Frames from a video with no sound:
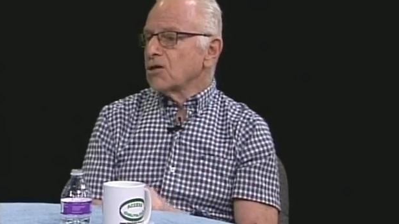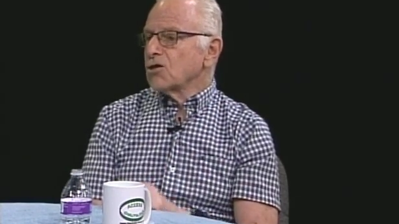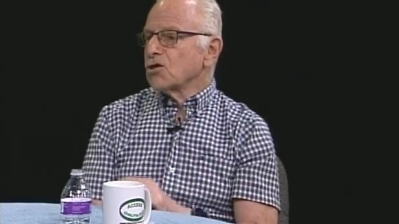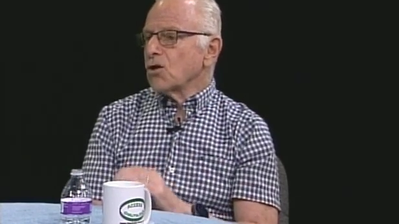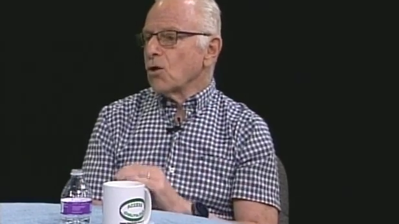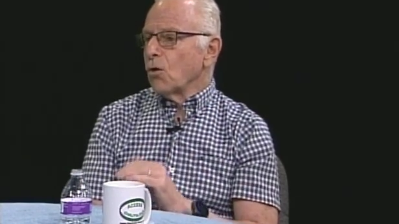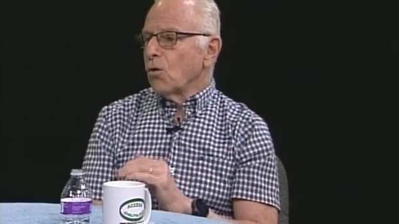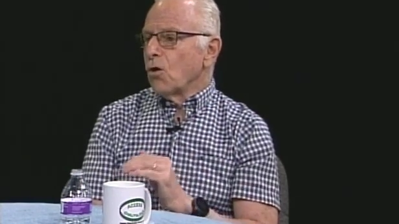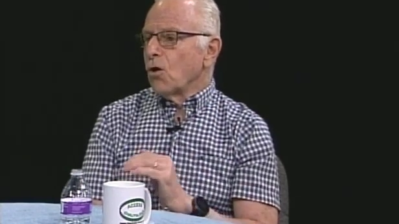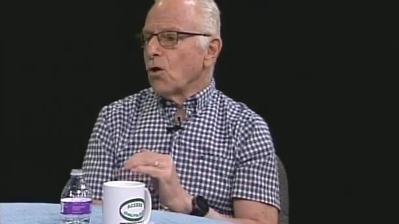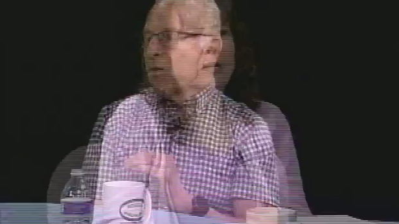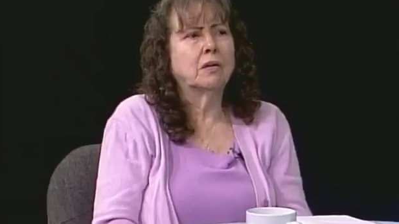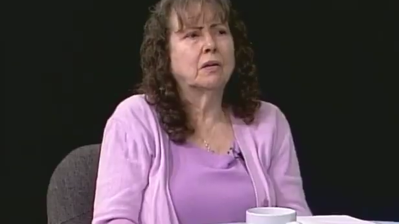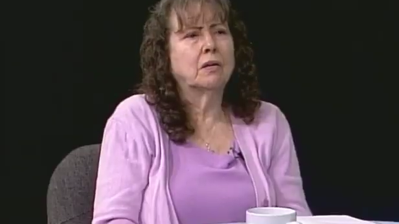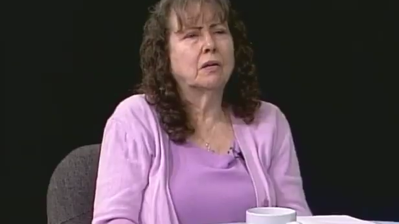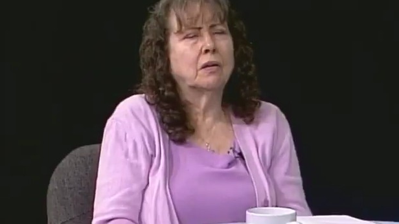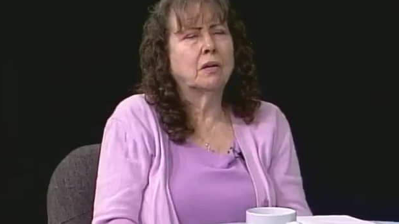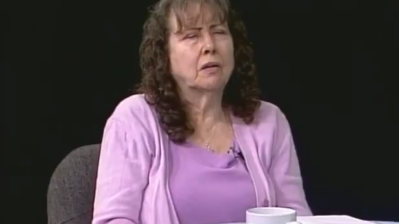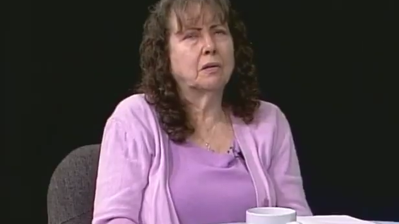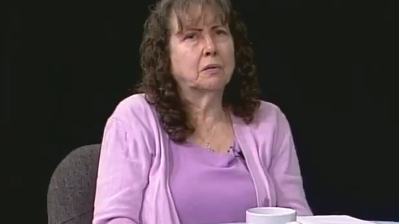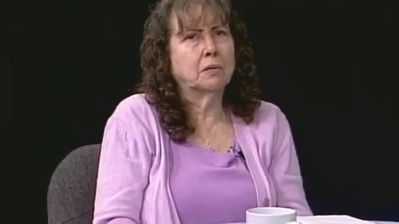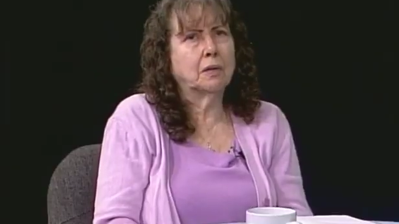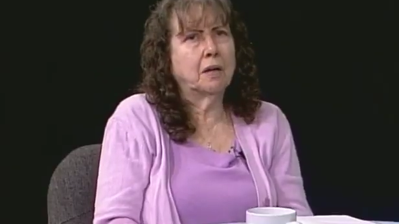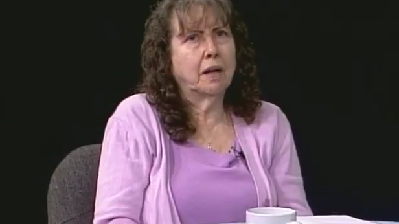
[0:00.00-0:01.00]
so
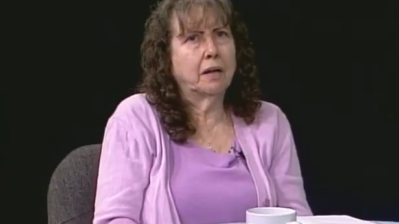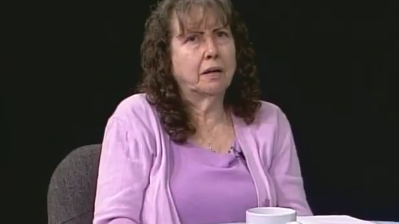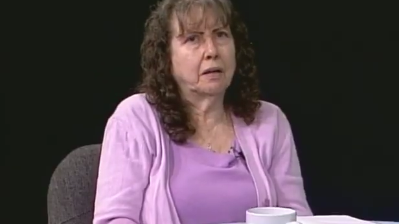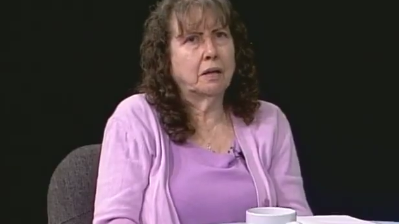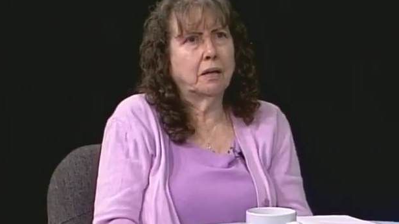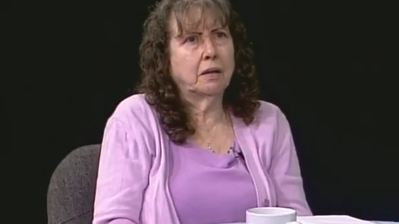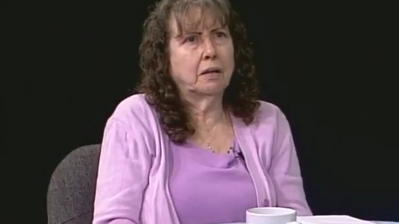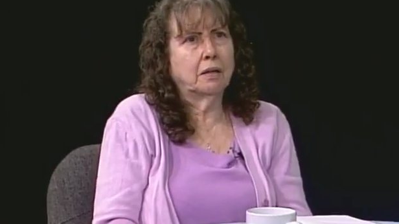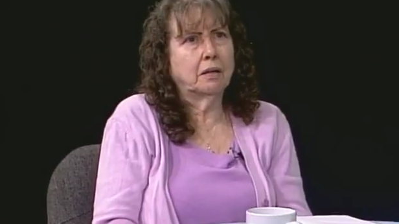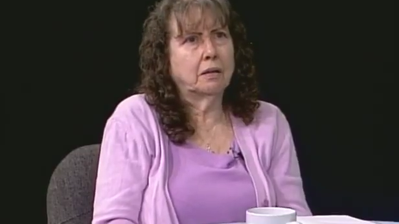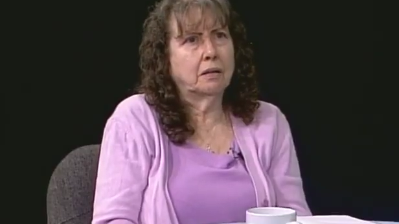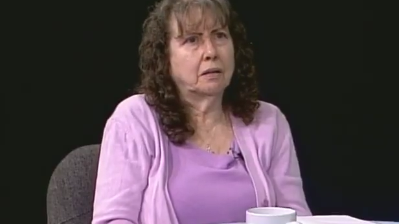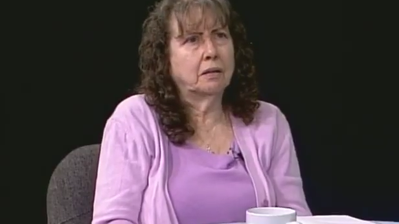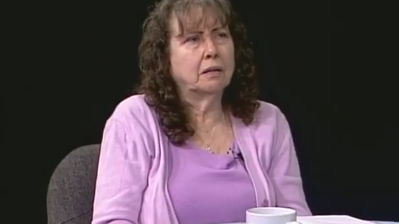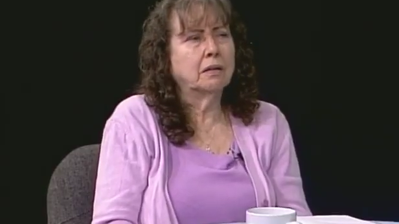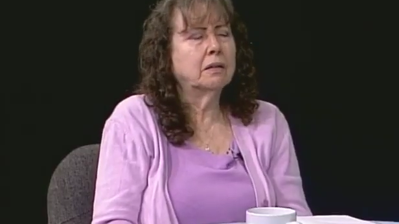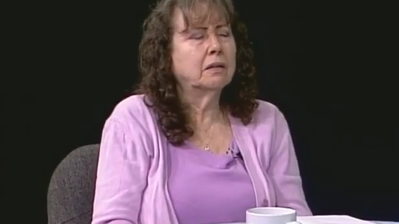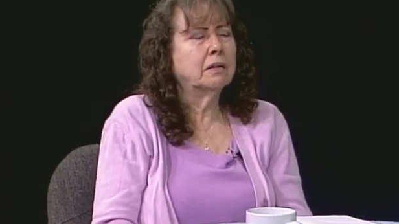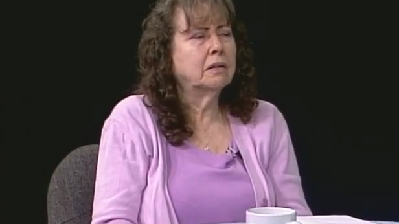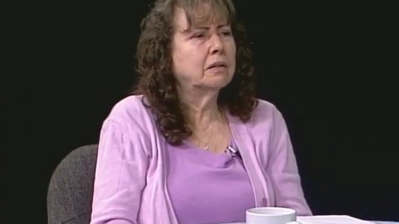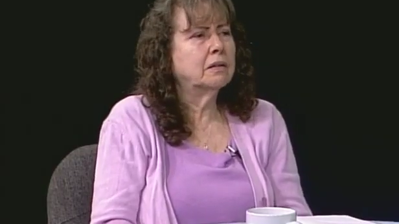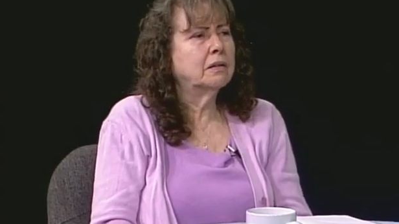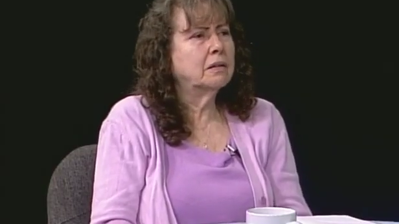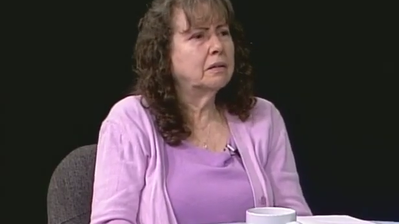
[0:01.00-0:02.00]
we are the cause
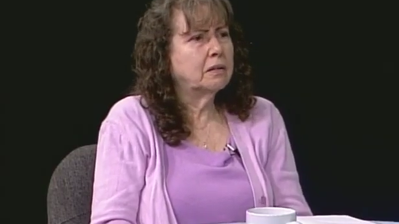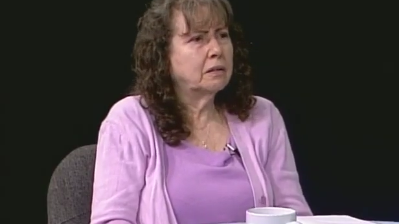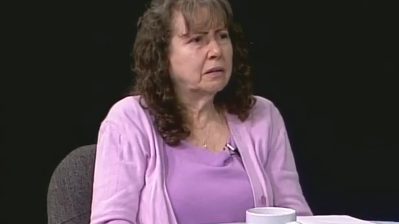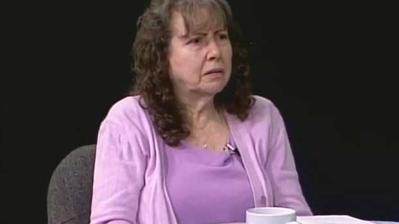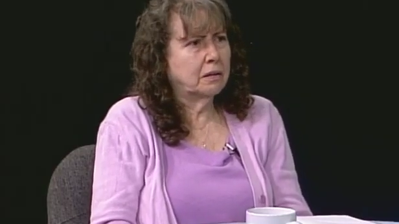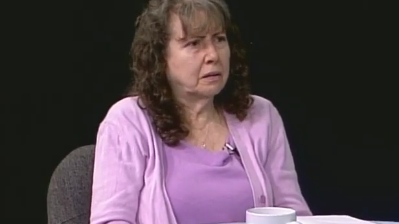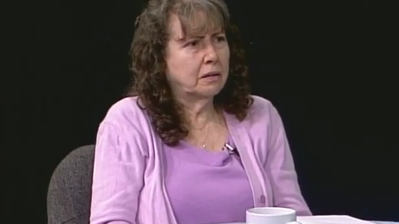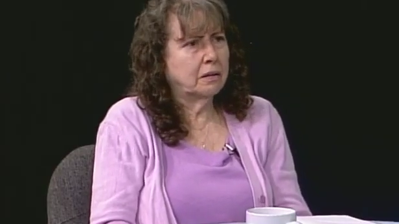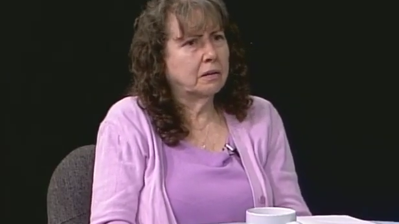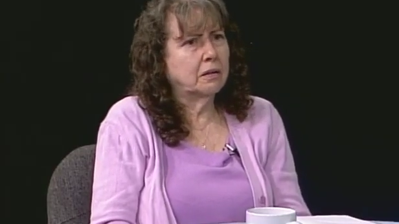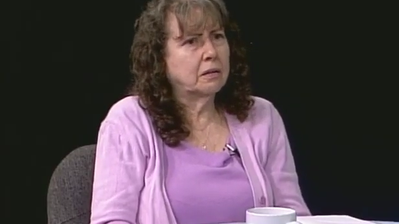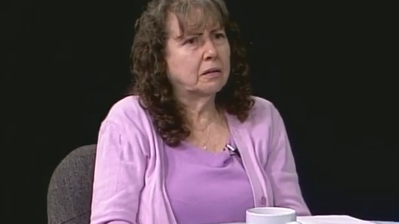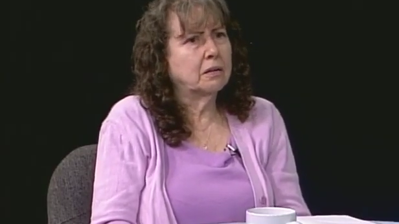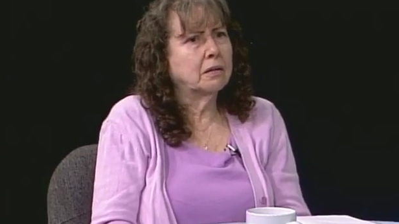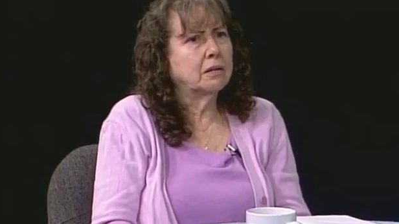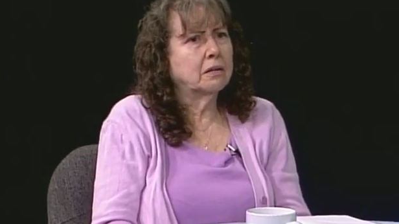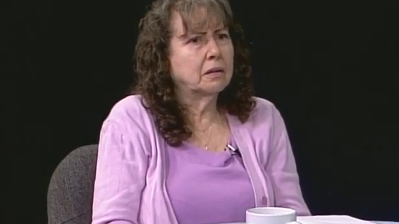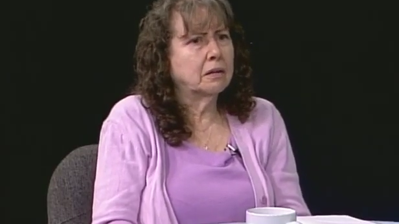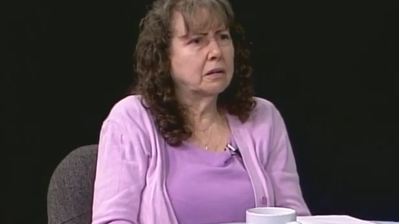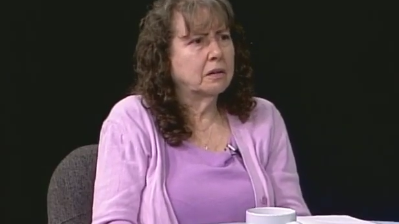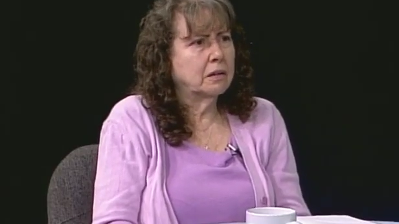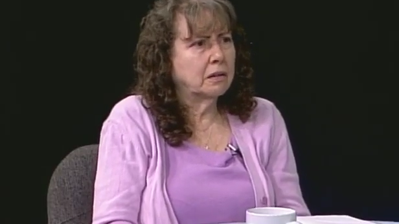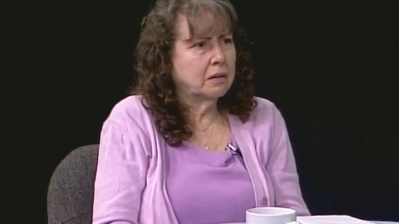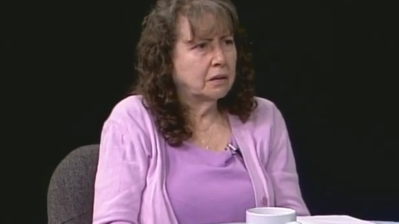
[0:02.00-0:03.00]
of some of that
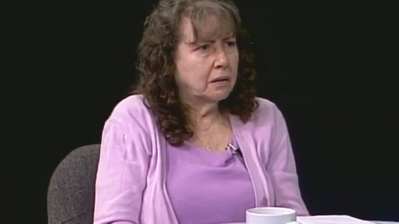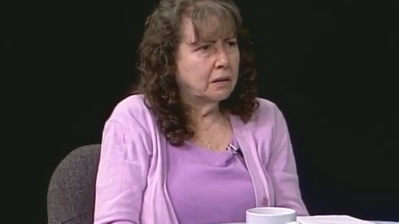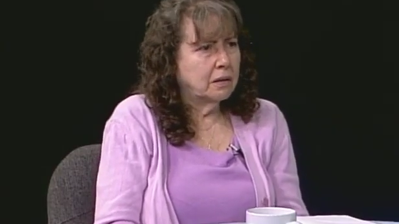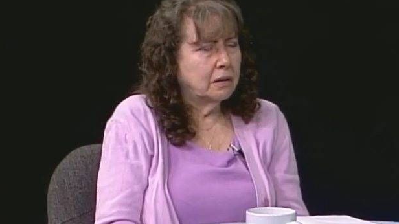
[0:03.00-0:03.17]
problem.